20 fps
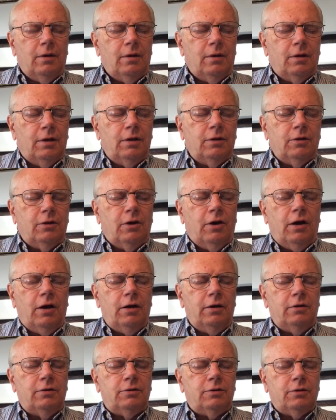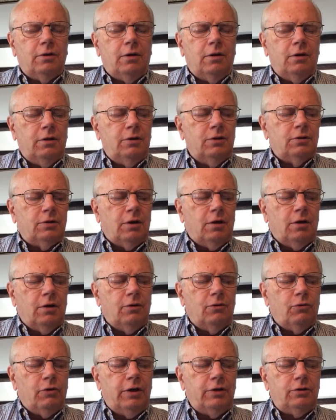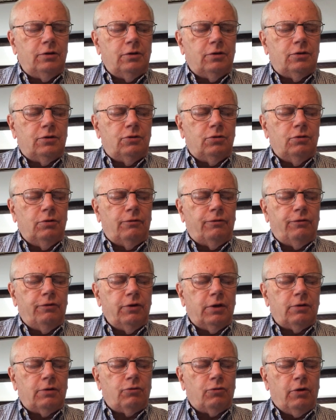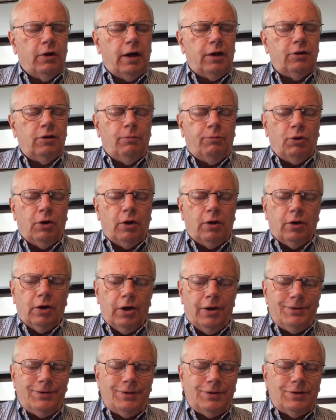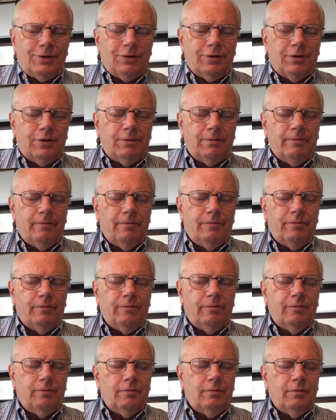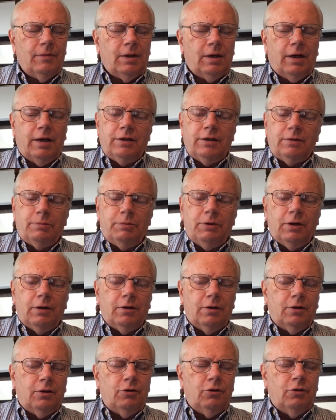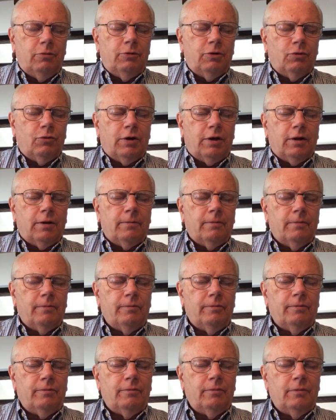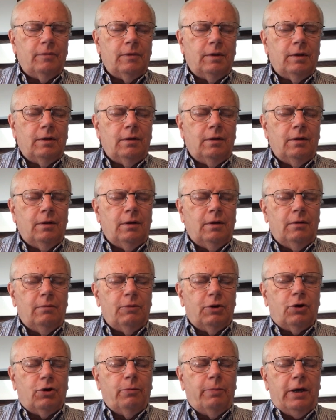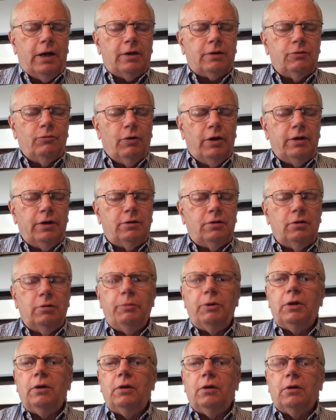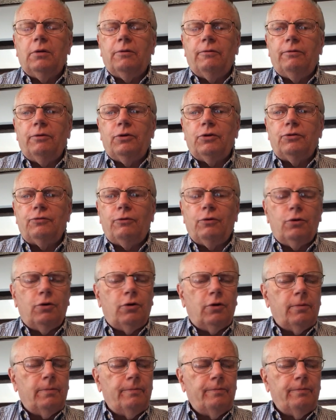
Then God is unrighteous to inflict wrath upon us? I speak in a human way. But go back right to the beginning of verse 4.